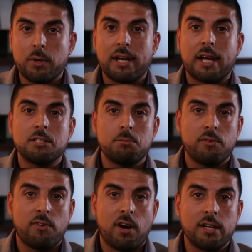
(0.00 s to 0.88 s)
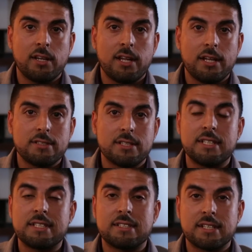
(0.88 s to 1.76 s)
that we can actually provide
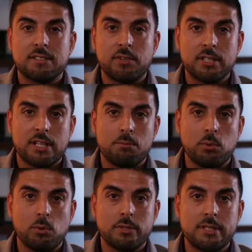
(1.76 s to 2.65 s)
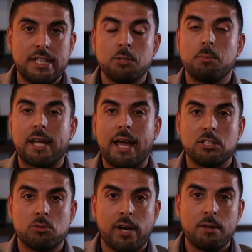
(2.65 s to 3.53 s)
statistics, for example,
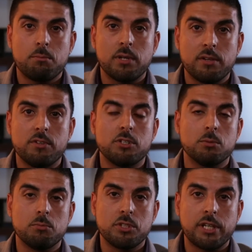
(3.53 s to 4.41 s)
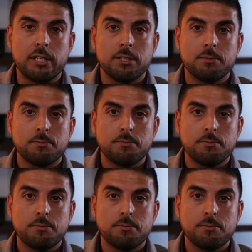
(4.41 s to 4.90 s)
deduplication rate per virtual machine.